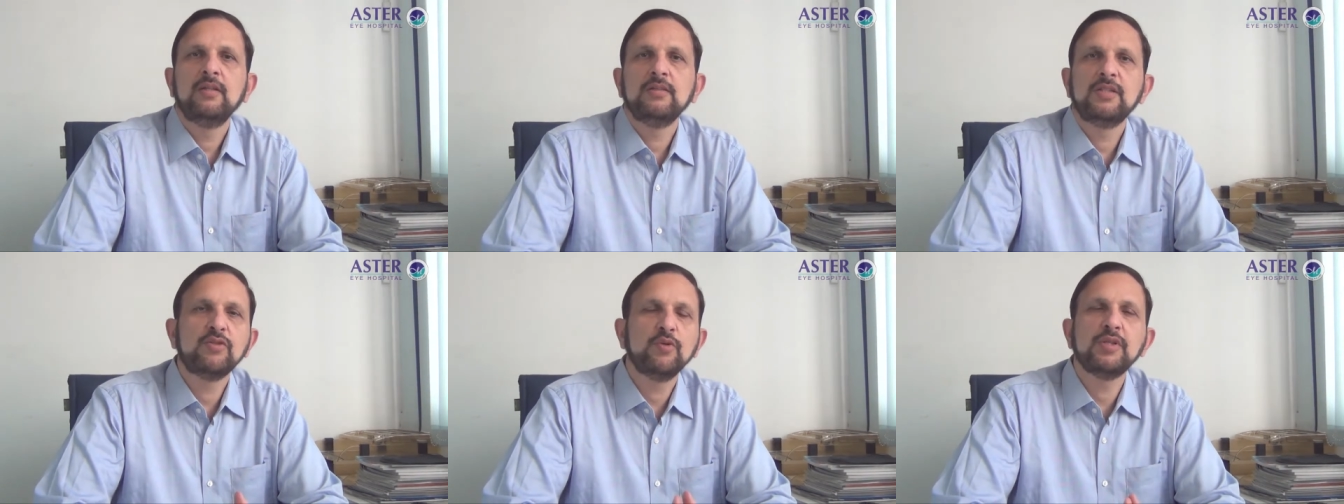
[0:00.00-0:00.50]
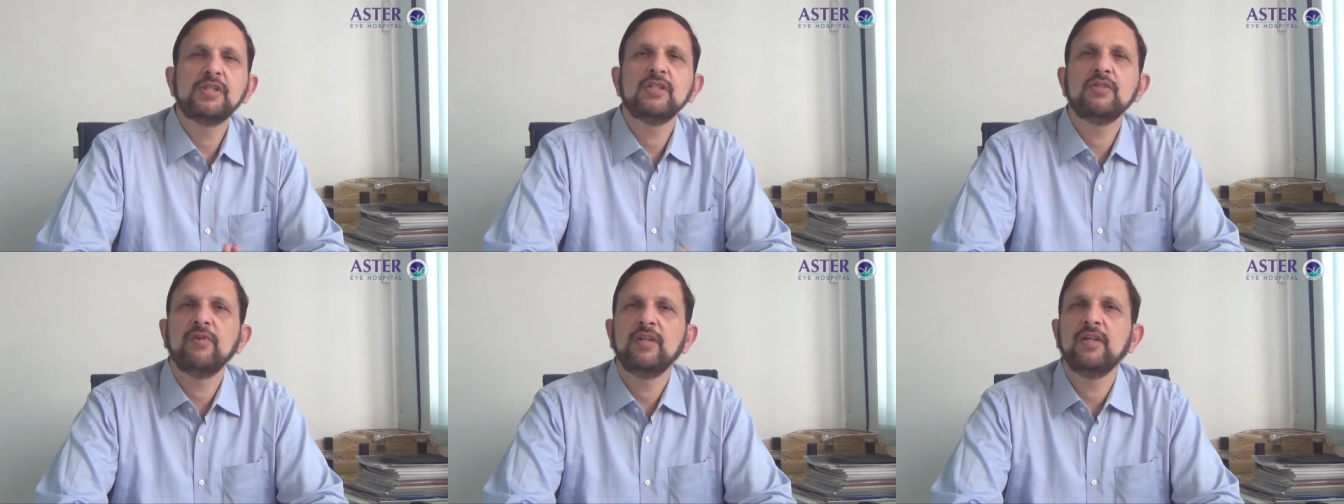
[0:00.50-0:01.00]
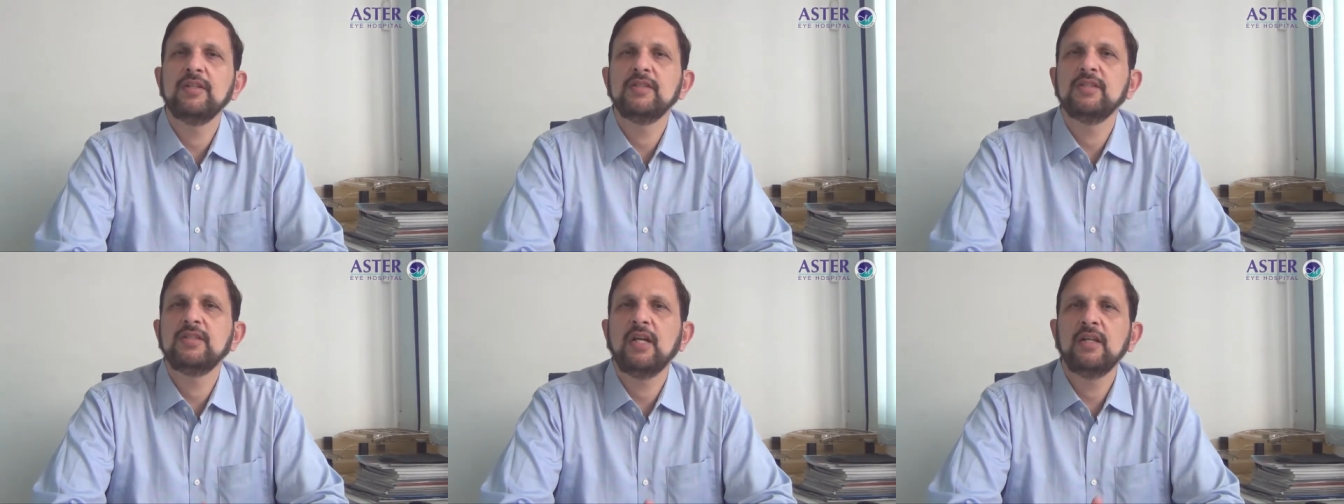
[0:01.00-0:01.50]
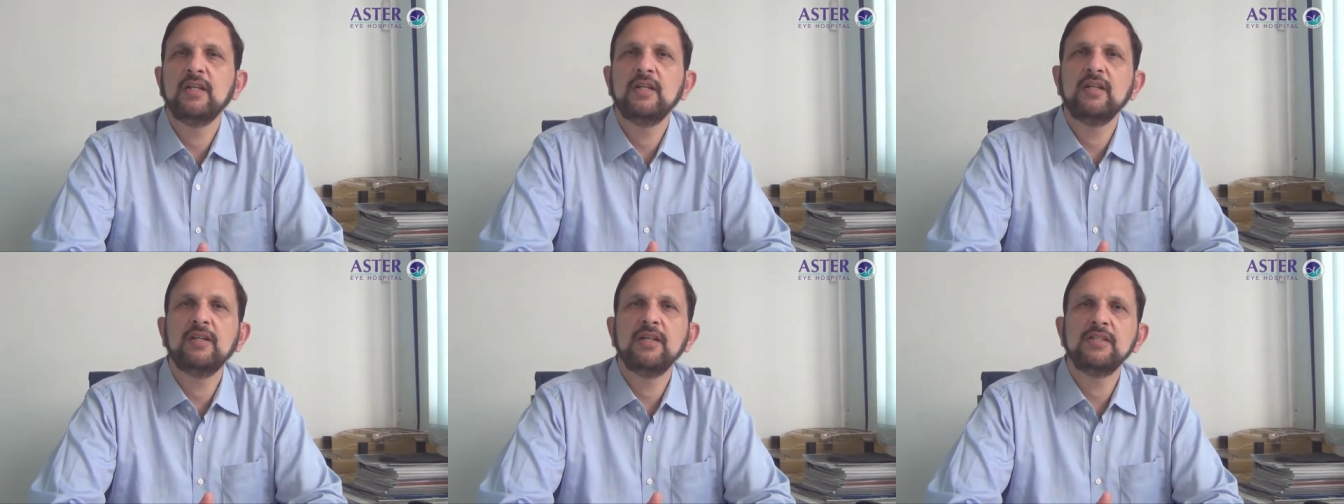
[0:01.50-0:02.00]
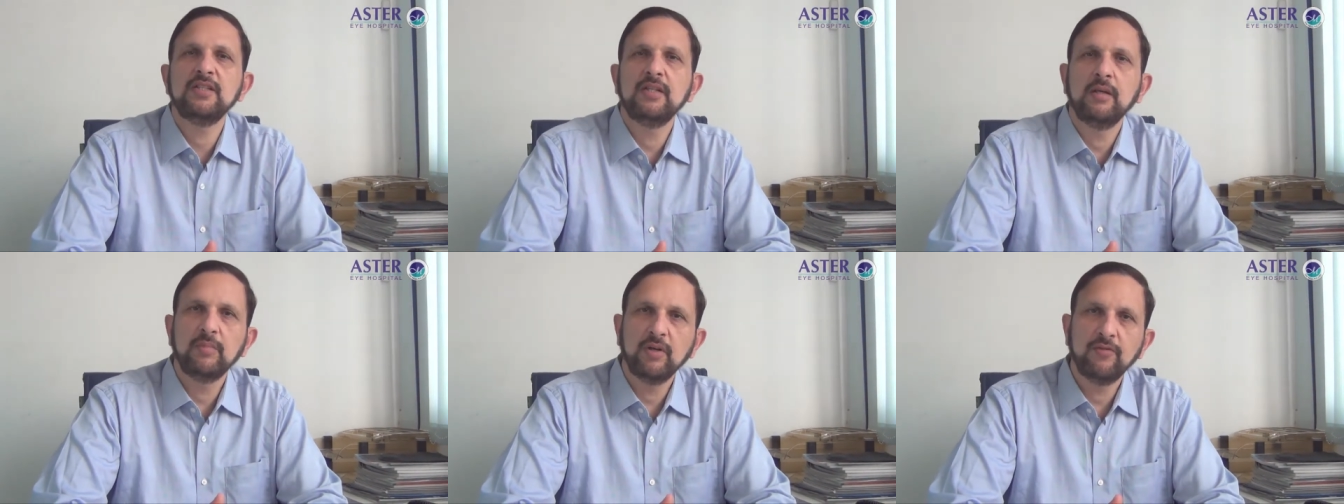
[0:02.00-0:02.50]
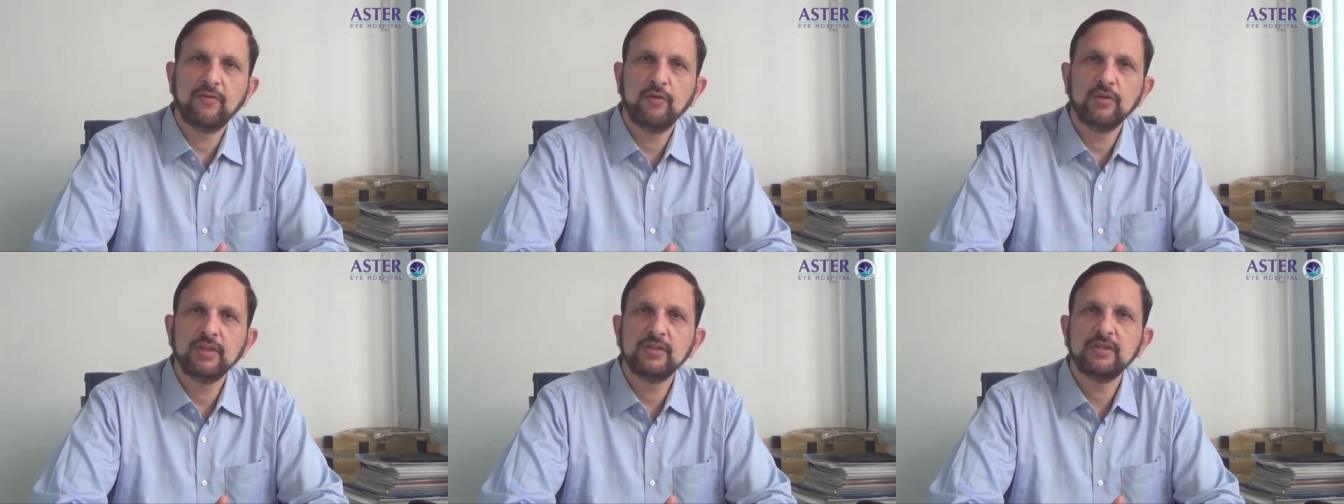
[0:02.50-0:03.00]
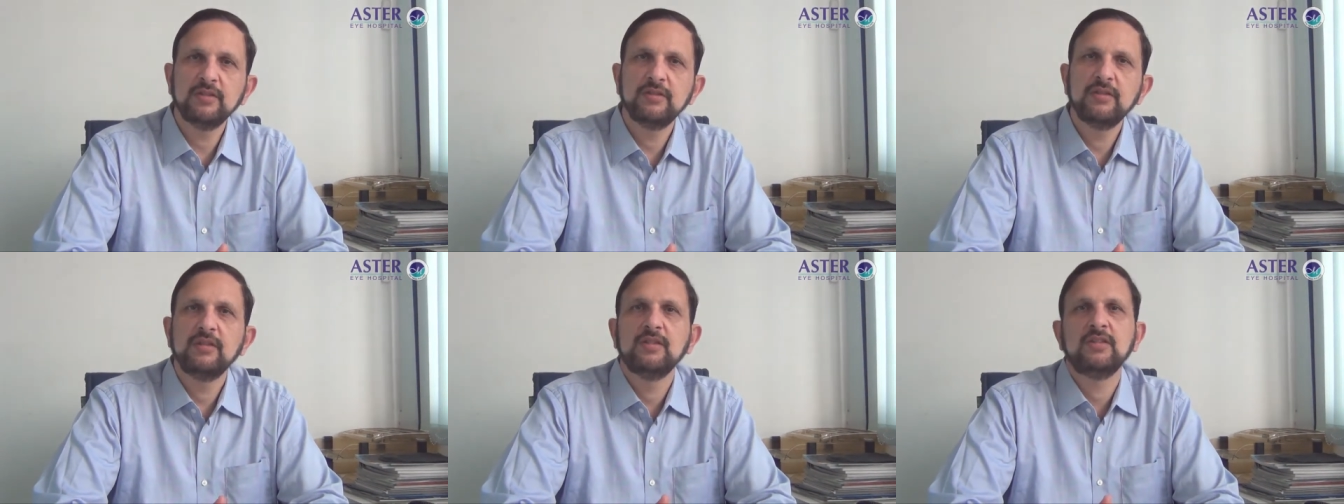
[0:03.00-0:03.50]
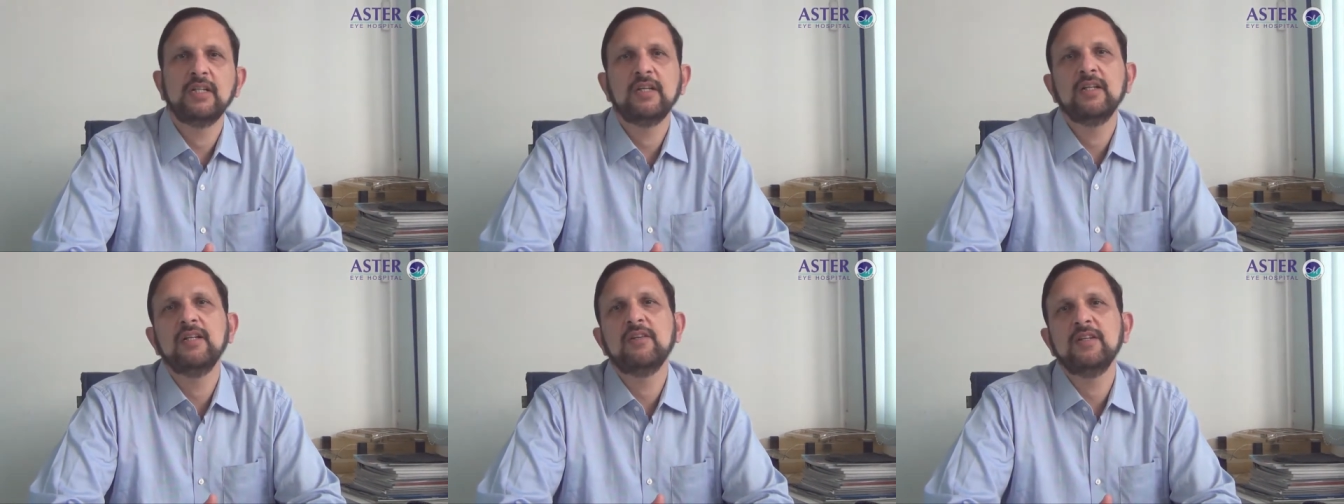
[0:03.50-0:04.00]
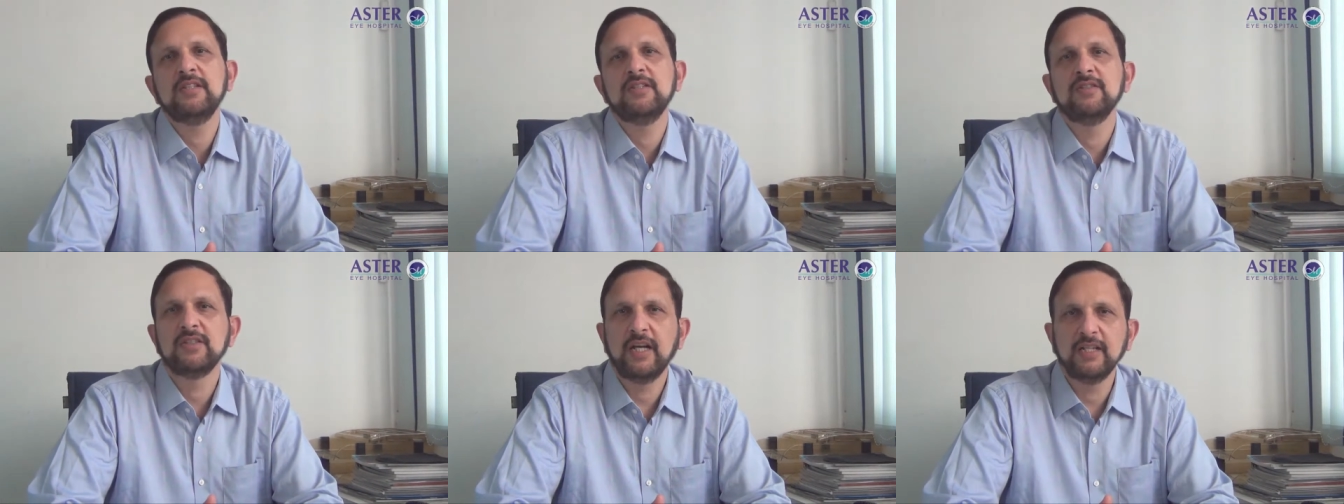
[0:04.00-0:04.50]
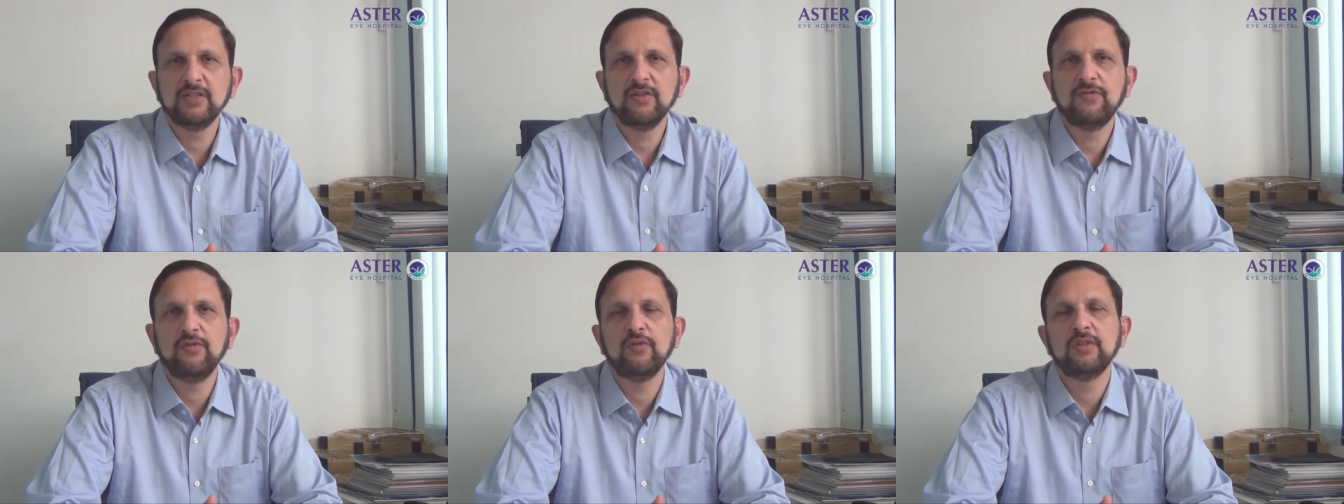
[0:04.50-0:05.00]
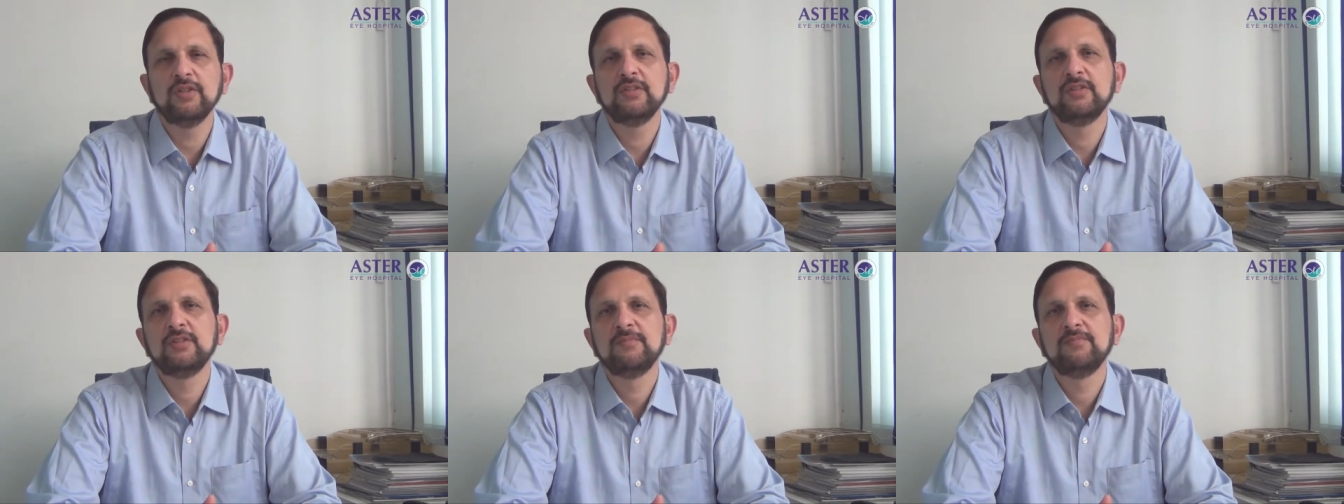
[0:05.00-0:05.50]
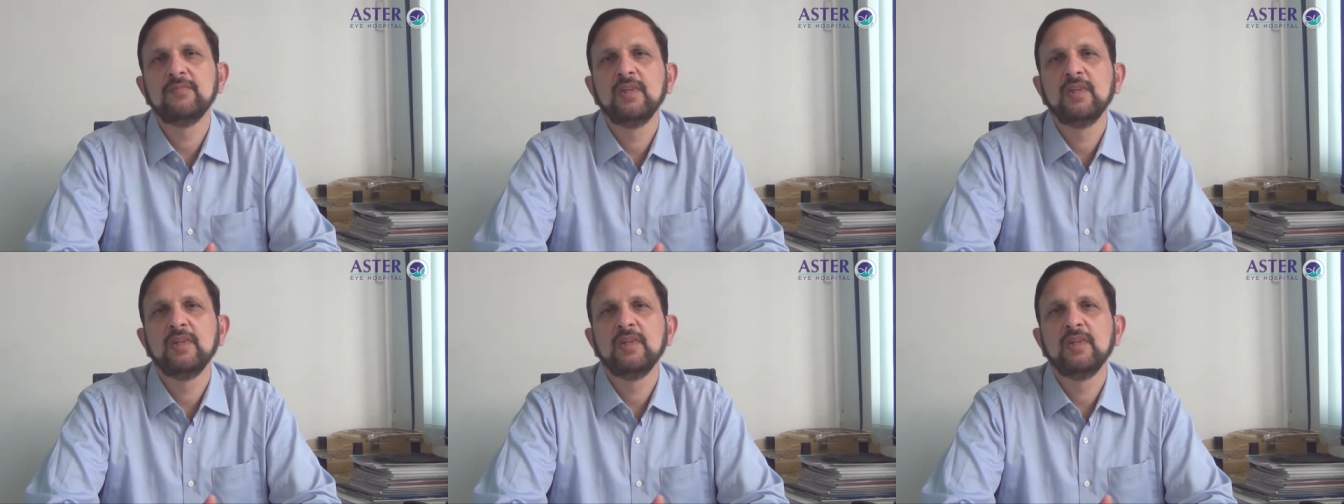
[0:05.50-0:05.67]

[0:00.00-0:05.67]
Situations where there is a sudden increase in number of floaters, sudden increase in size of floaters,